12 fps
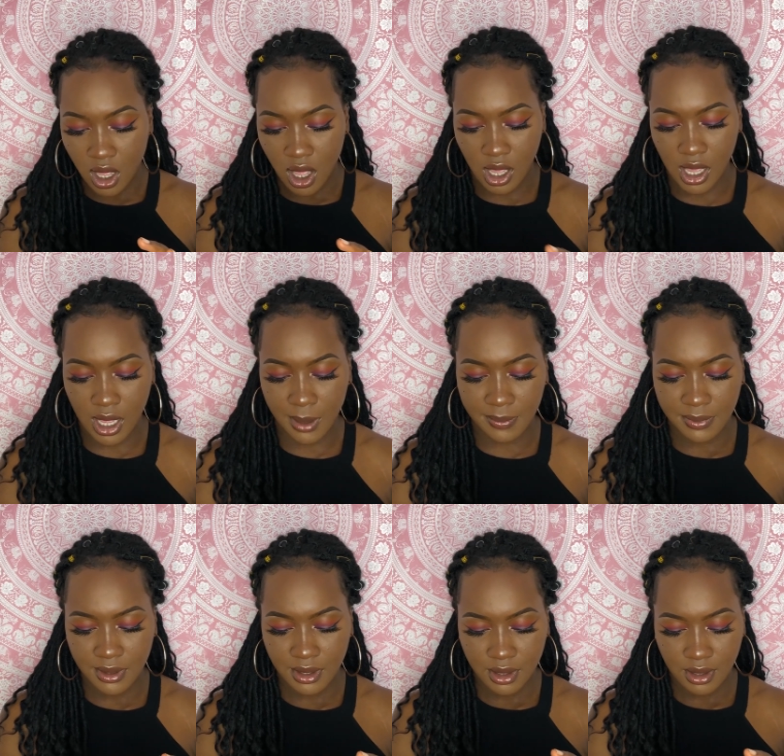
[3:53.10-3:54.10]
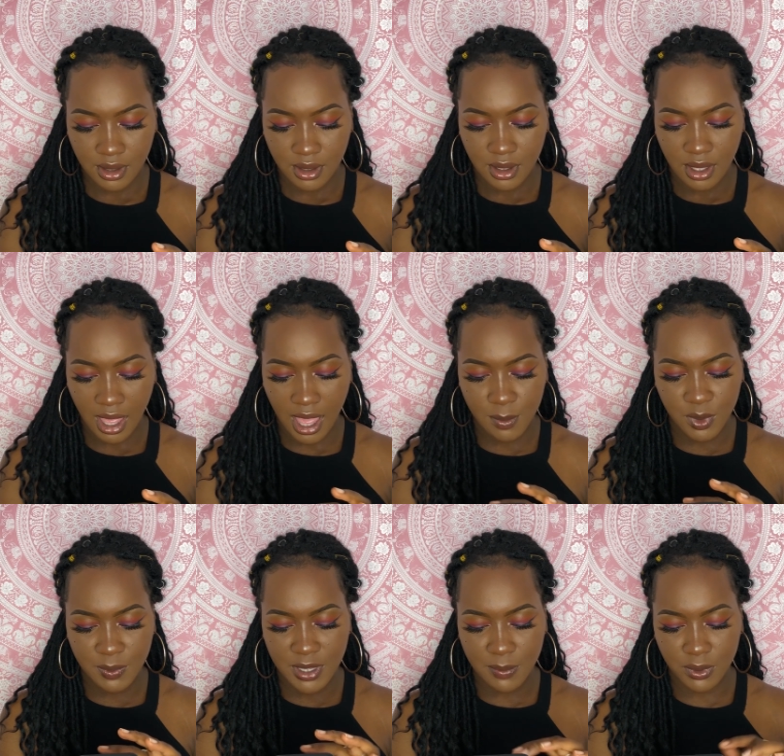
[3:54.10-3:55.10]
How
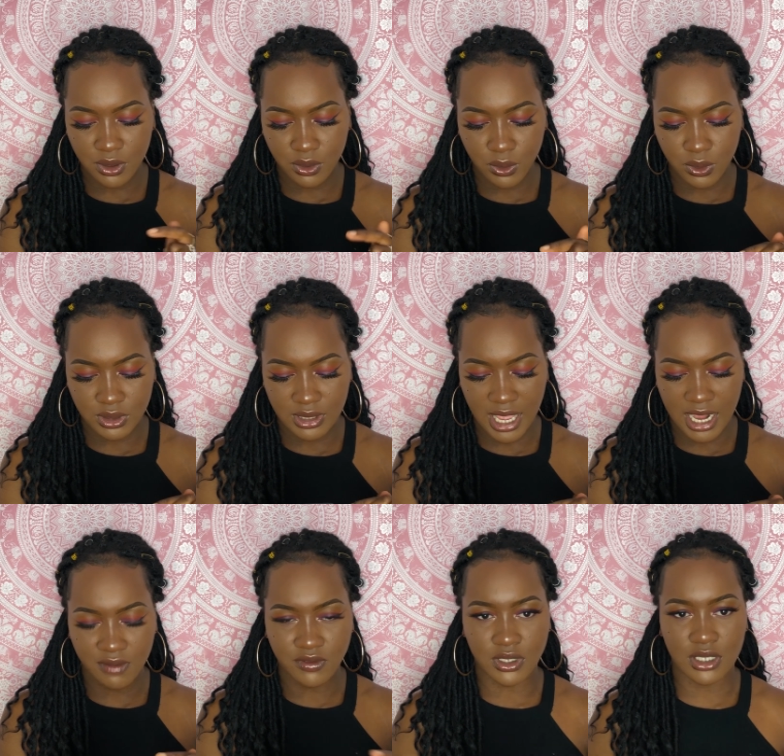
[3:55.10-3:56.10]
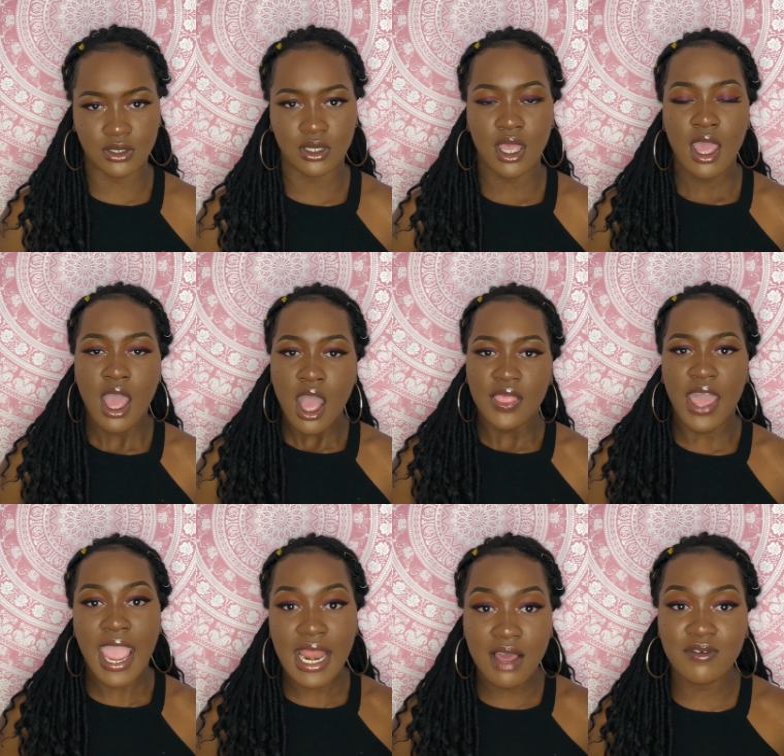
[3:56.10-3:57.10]
many people in the course, the A-levels I took?
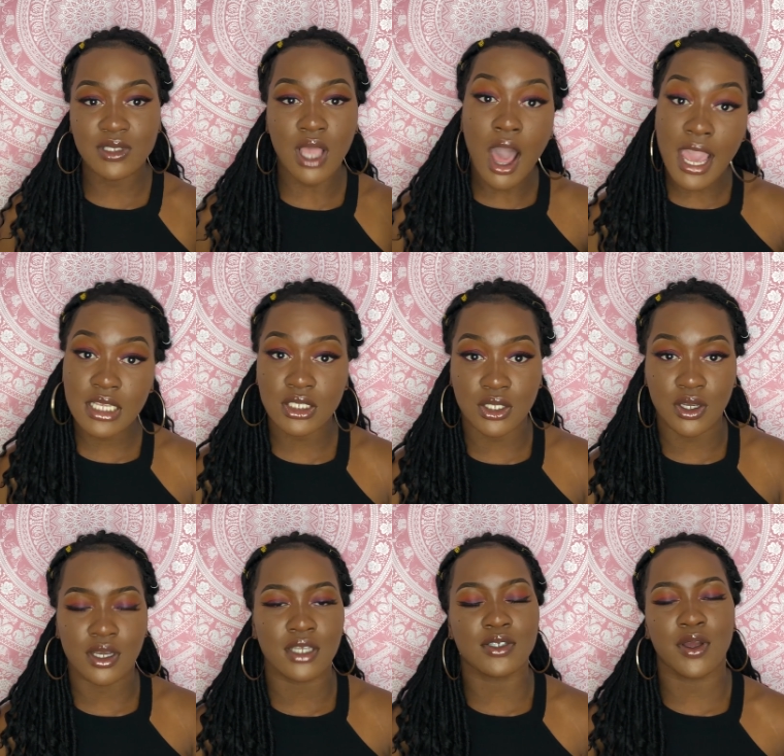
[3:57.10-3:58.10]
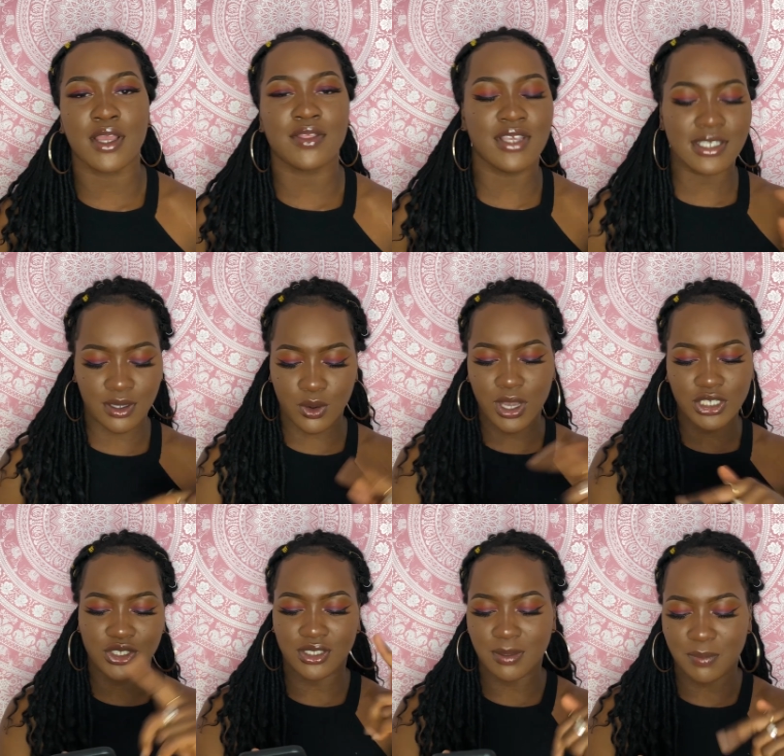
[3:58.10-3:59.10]
These are
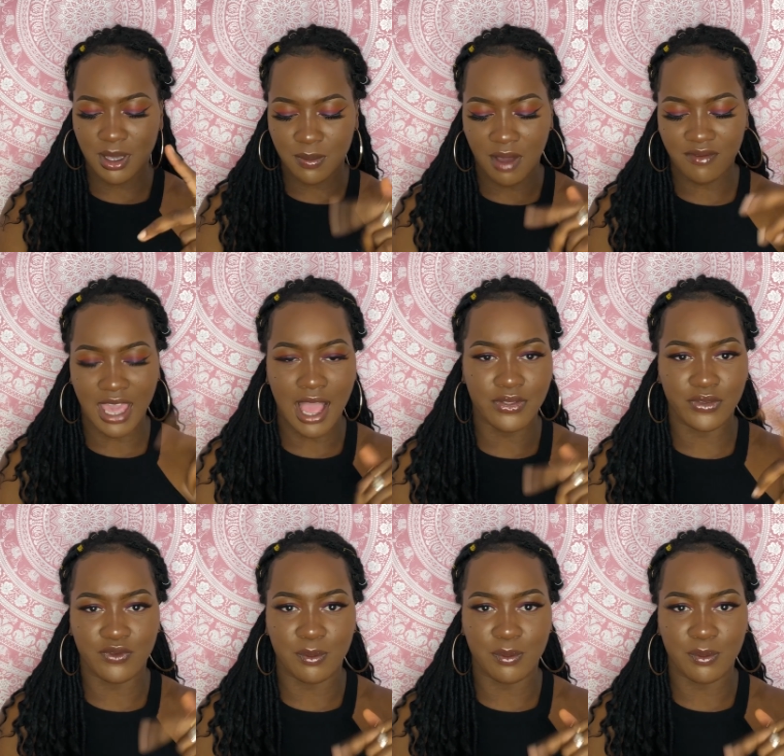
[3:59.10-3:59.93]
questions that people, I've gathered